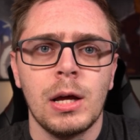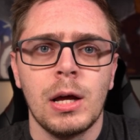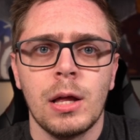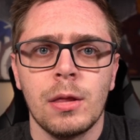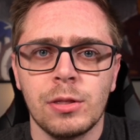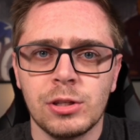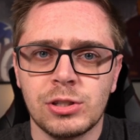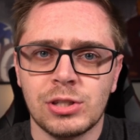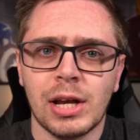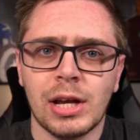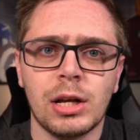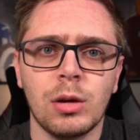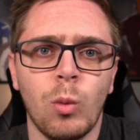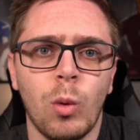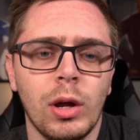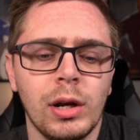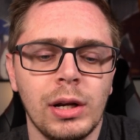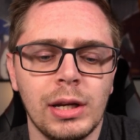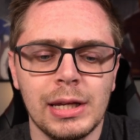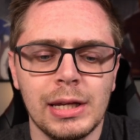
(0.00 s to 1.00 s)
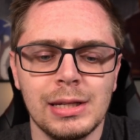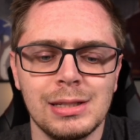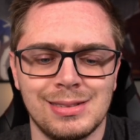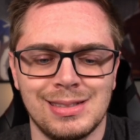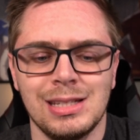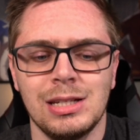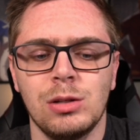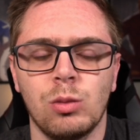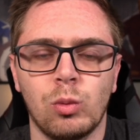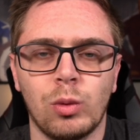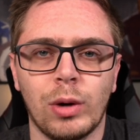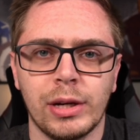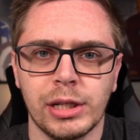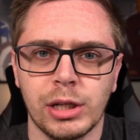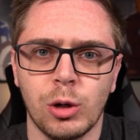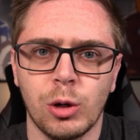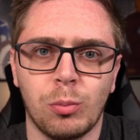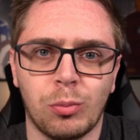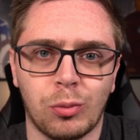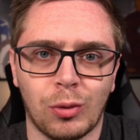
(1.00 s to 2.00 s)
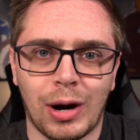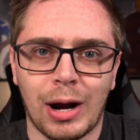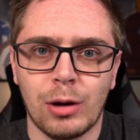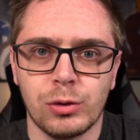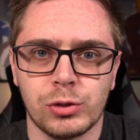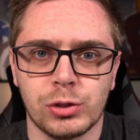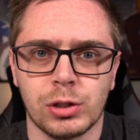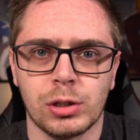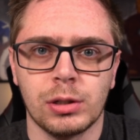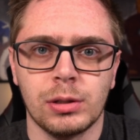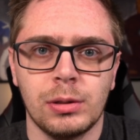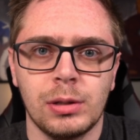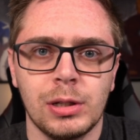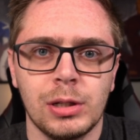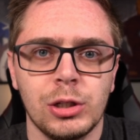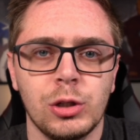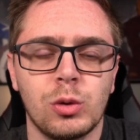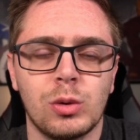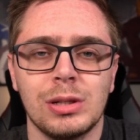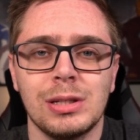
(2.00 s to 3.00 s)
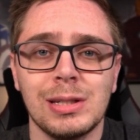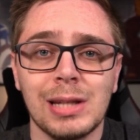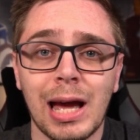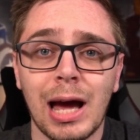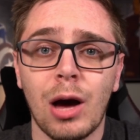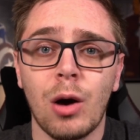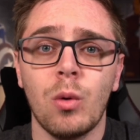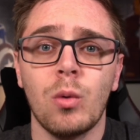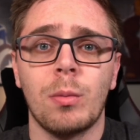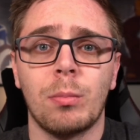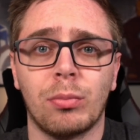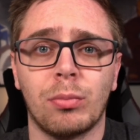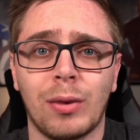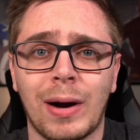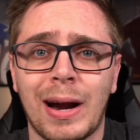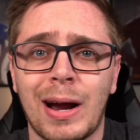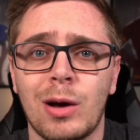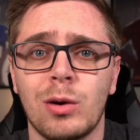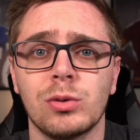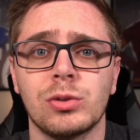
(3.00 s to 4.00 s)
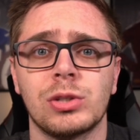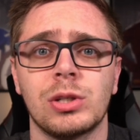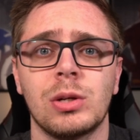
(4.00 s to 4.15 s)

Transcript: The second one is the radio browser. You can now browse